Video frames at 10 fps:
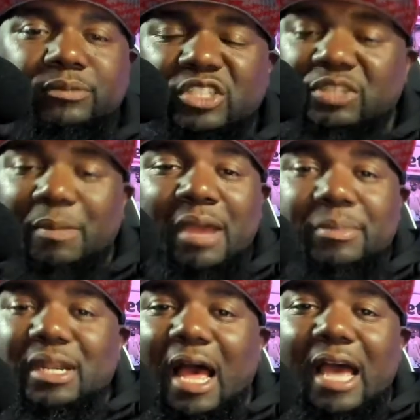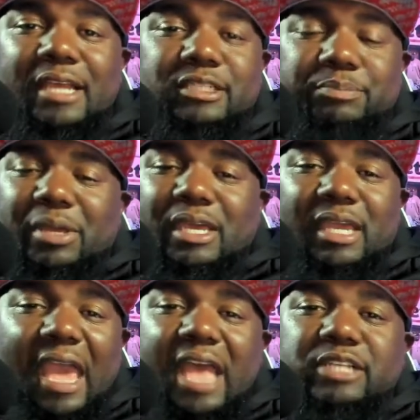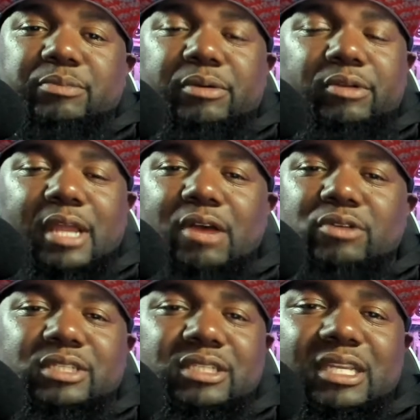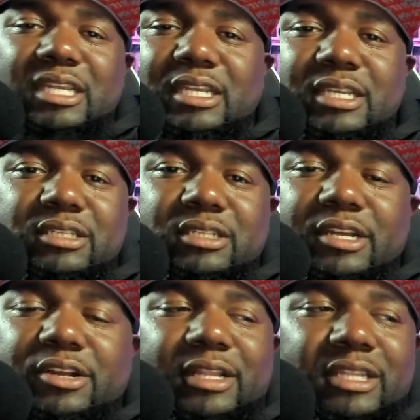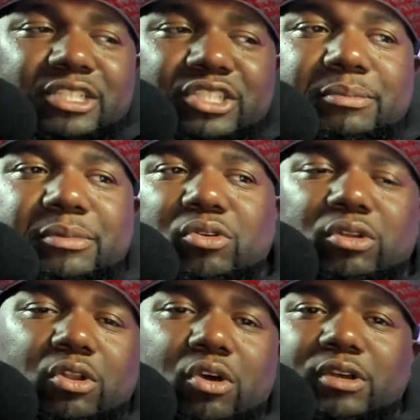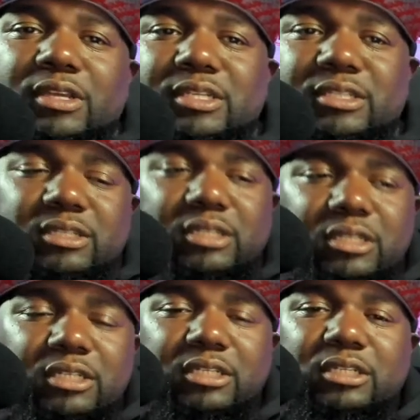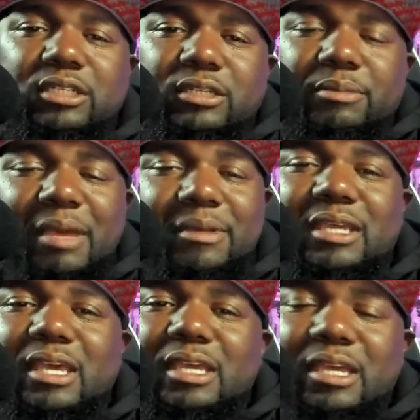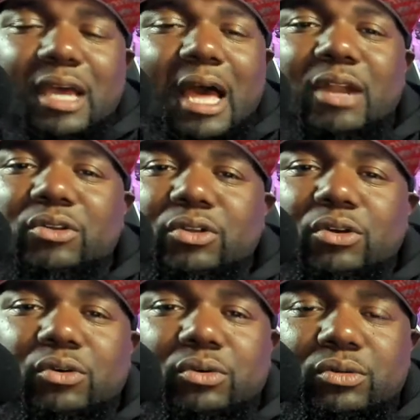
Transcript: She might be the highest paid cast member now since NeNe isn't there. I think she's been on the longest. Maybe Kenya. I don't know.